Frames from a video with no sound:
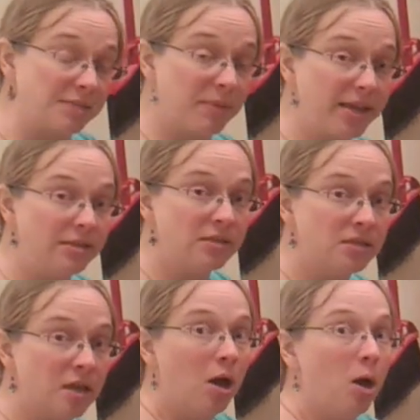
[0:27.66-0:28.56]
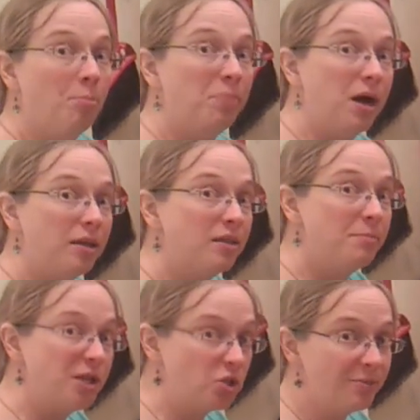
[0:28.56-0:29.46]
space, but the
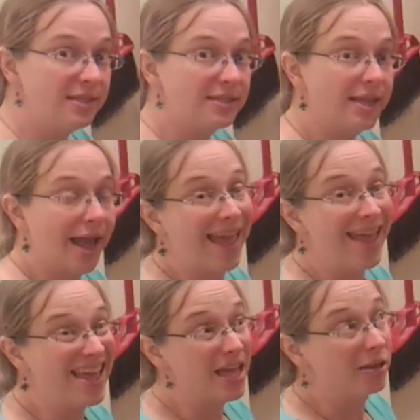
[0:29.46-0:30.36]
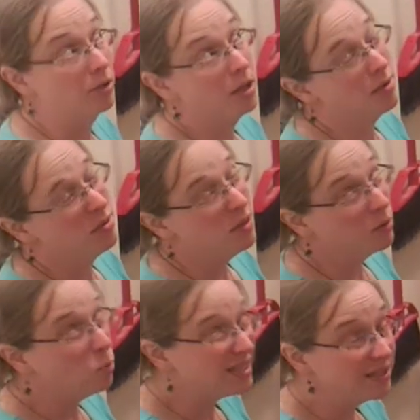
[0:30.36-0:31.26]
measurements that I had,
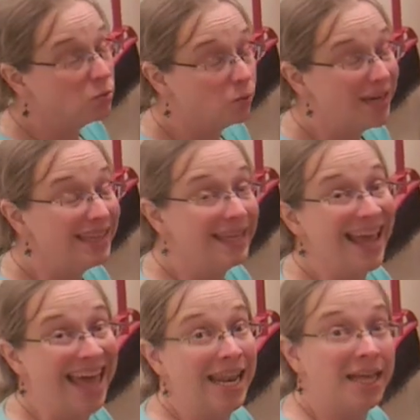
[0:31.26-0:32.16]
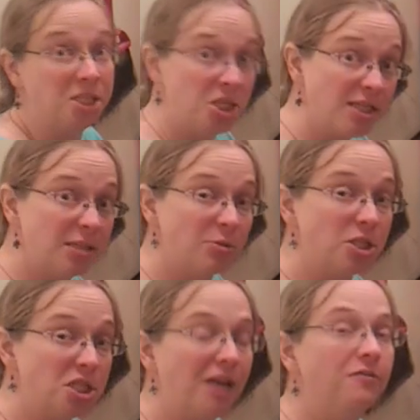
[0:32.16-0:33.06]
there wasn't really an adjustable
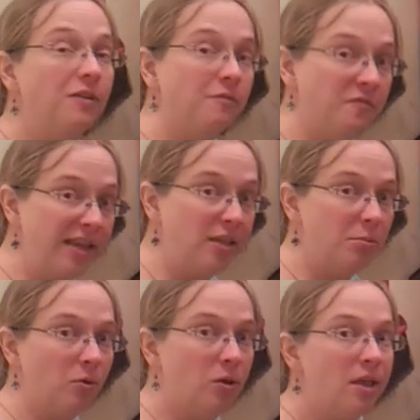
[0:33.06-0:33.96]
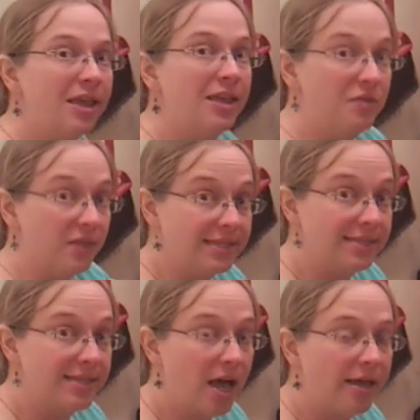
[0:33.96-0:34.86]
shelf available in this
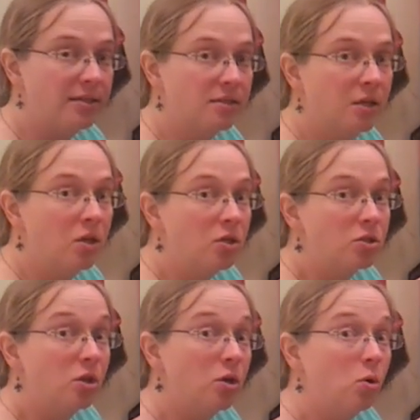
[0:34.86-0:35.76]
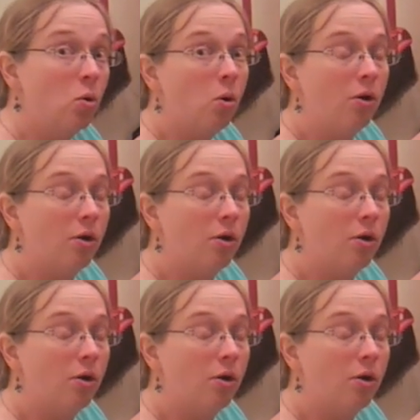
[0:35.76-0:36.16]
size. So